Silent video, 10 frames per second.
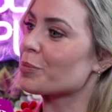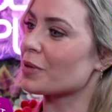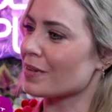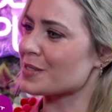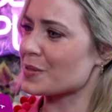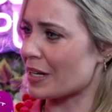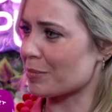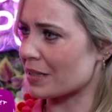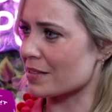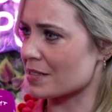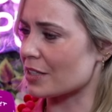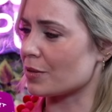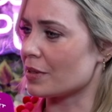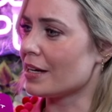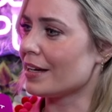but also as well because,
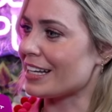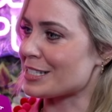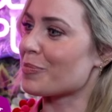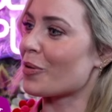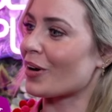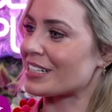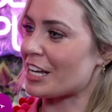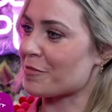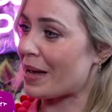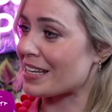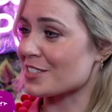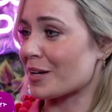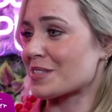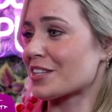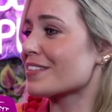it's important to have
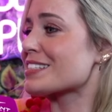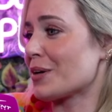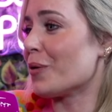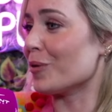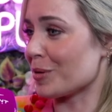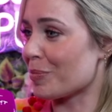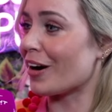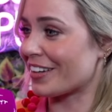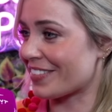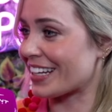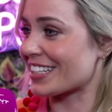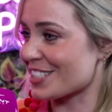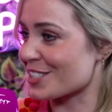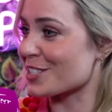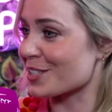pastimes and there isn't a whole pile of things
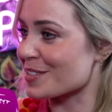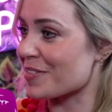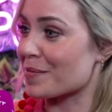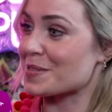to choose from.